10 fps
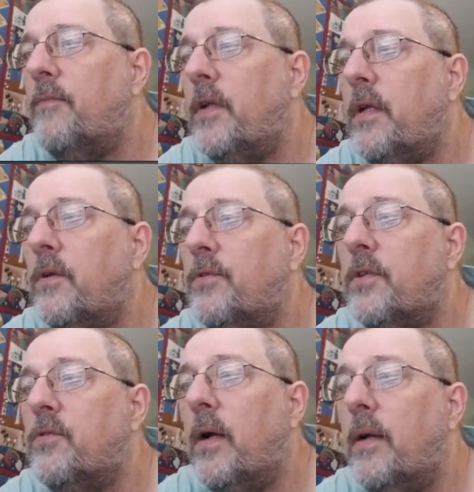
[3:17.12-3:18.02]
videos.
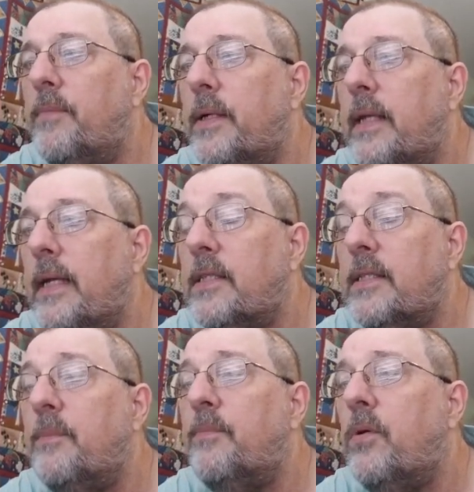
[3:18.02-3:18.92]
That's why I picked a
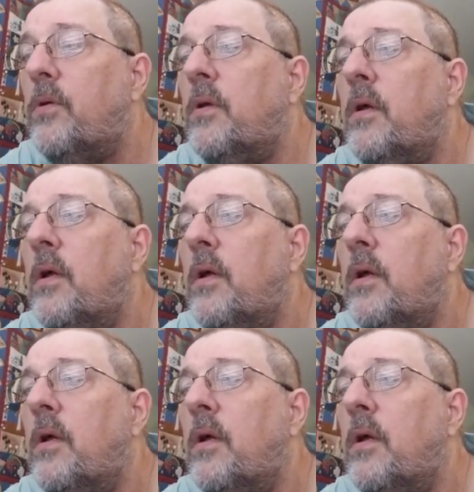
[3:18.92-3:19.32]
simple